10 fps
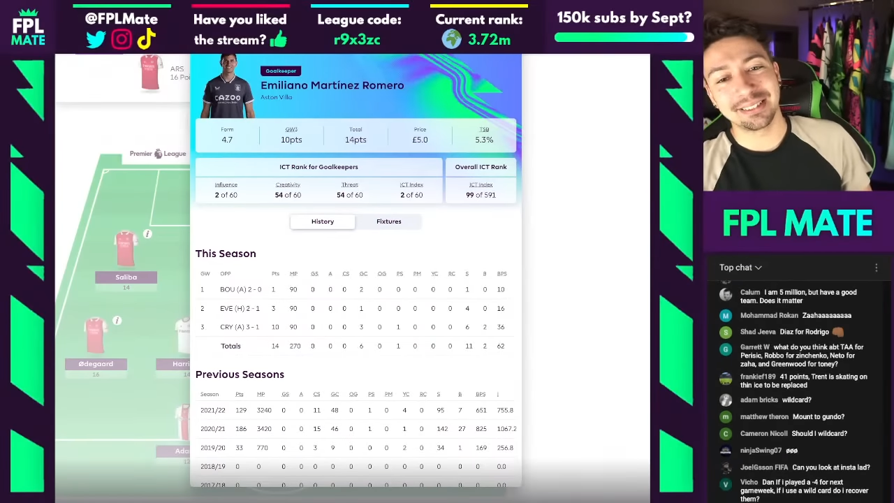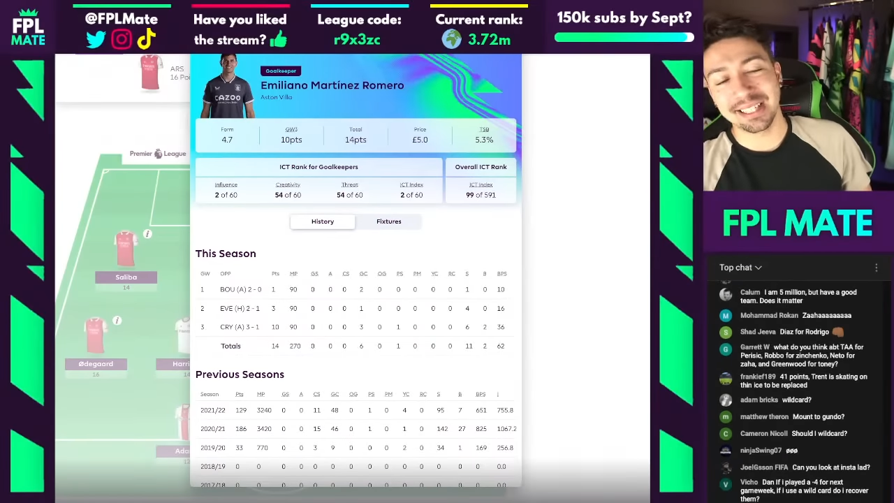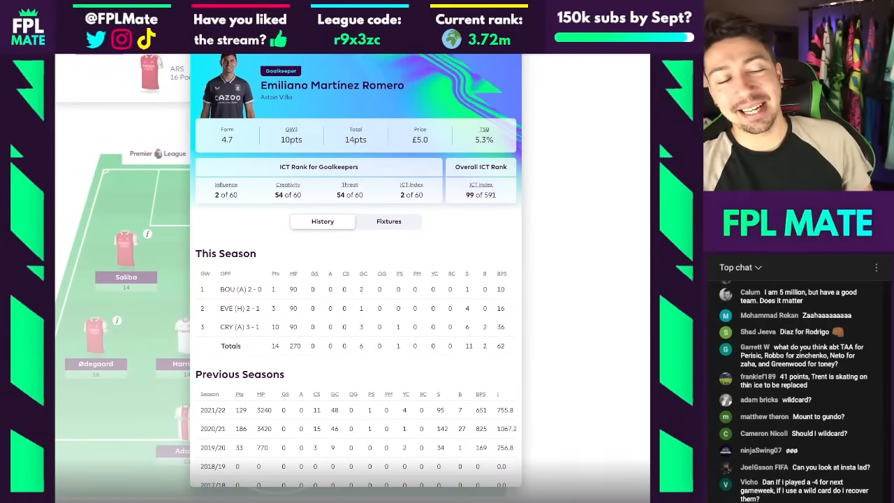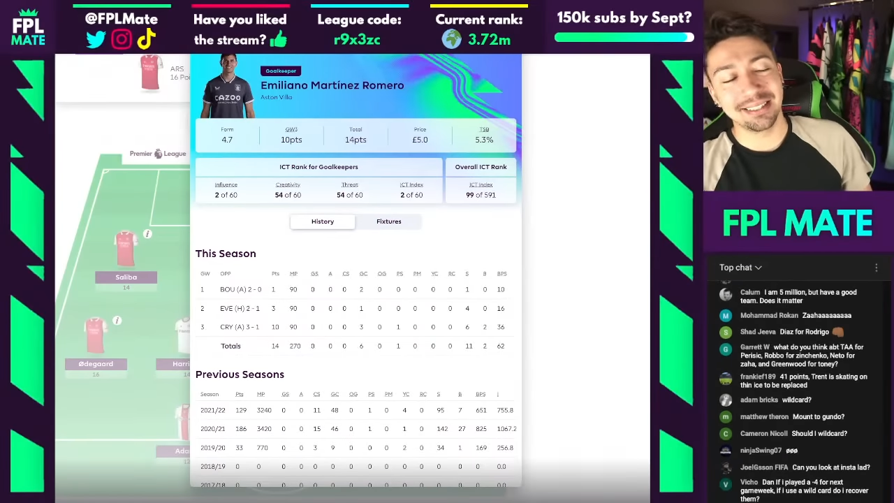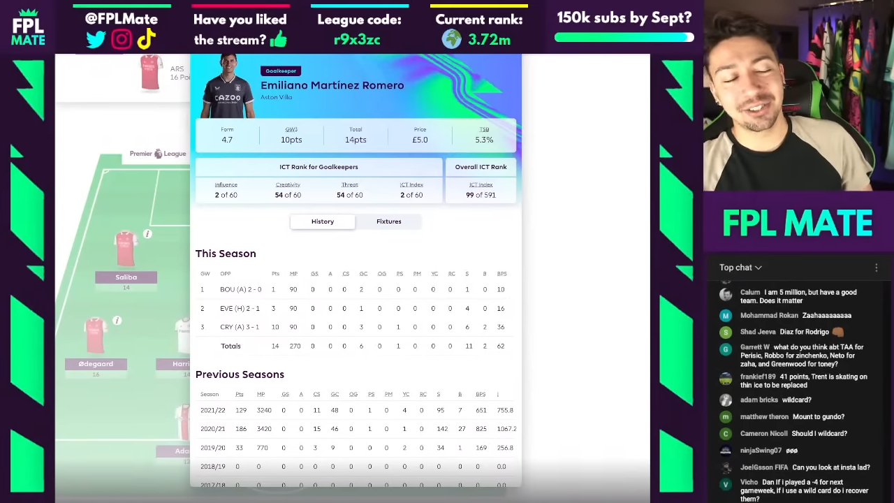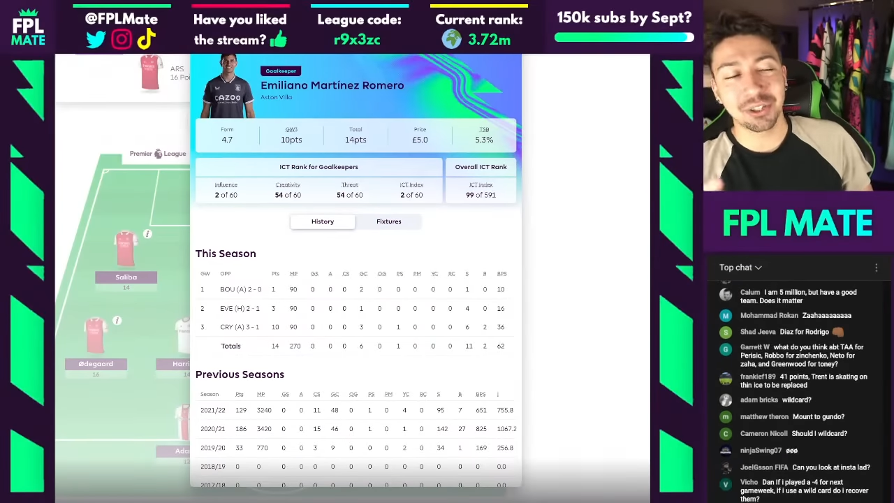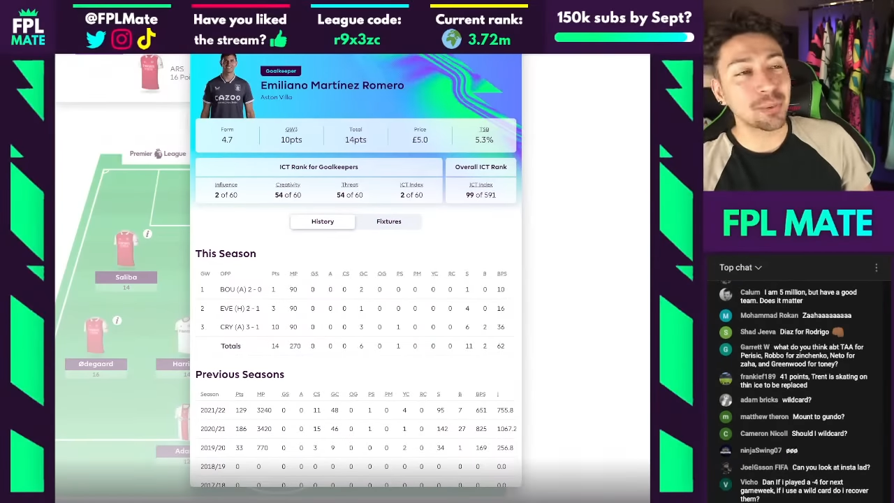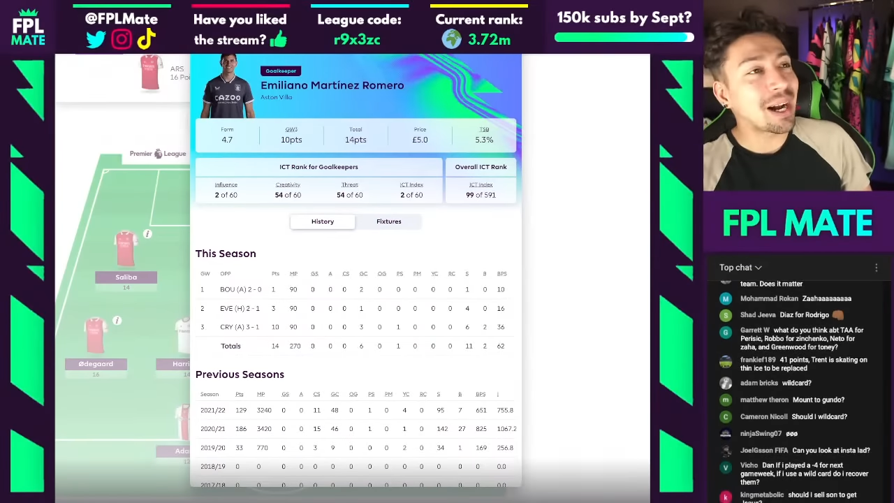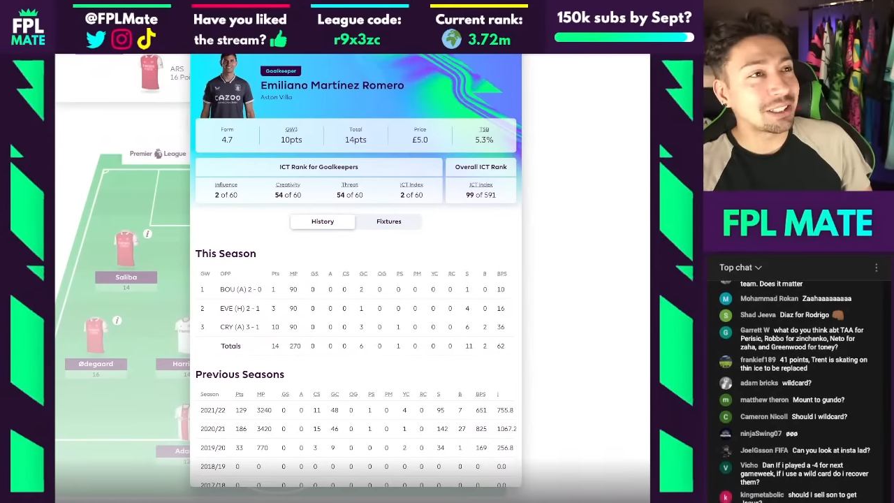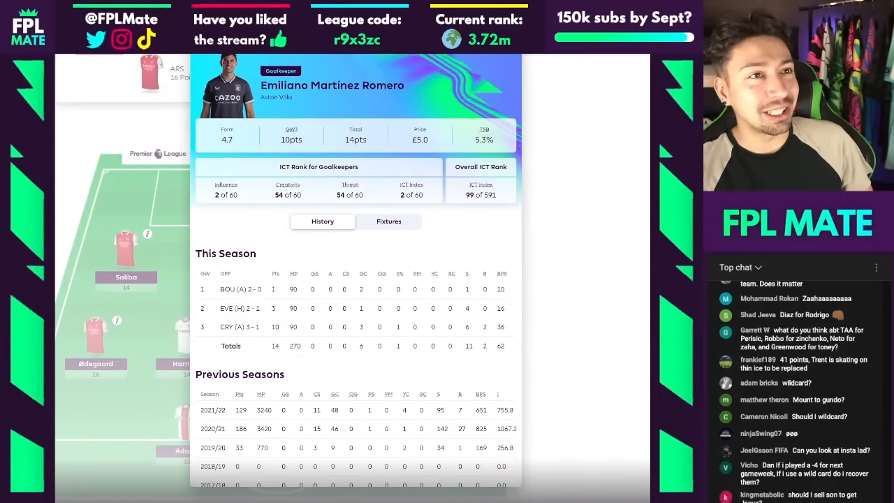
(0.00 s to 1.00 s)
a
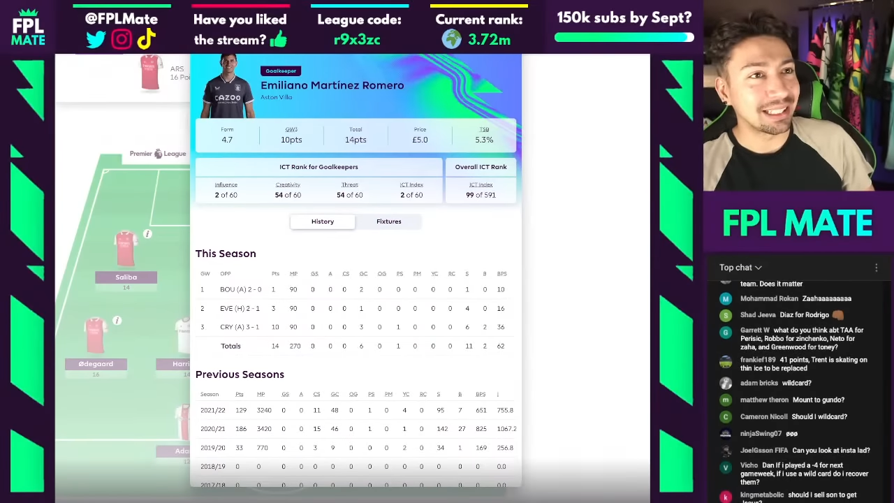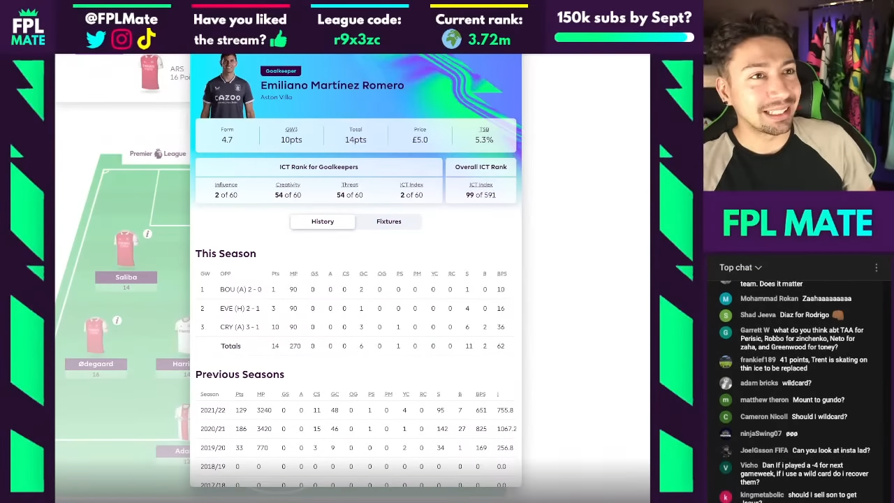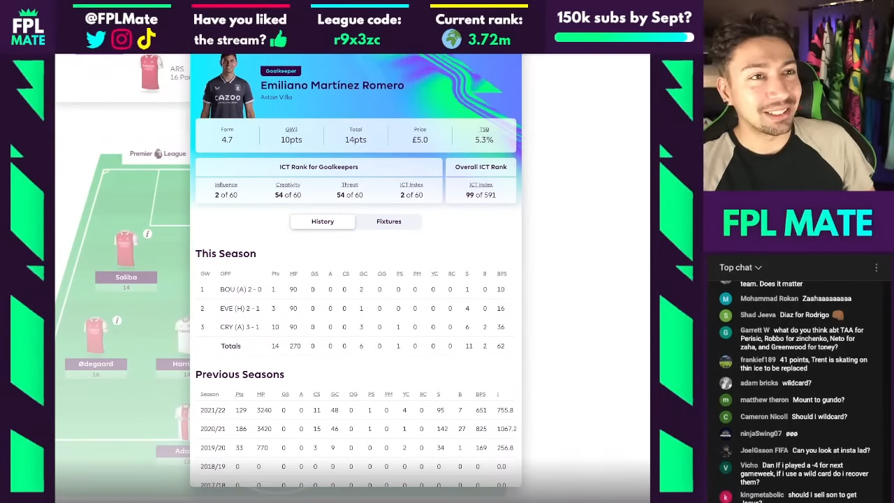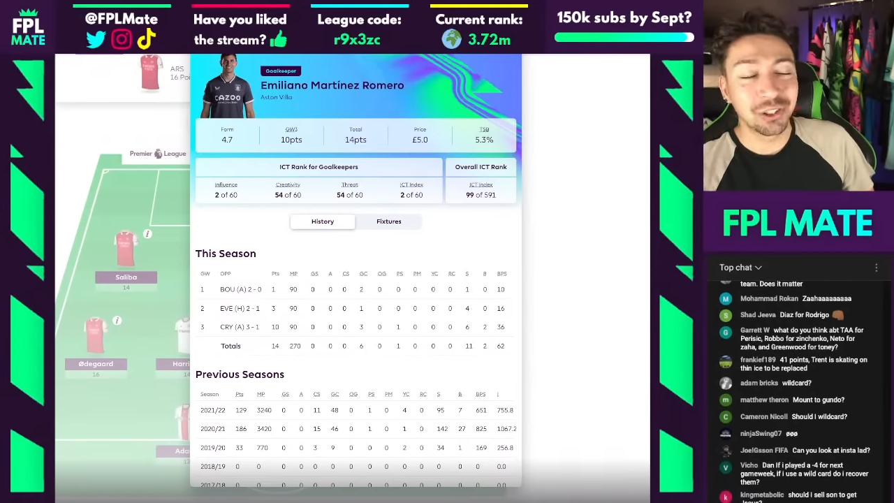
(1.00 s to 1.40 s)
tragic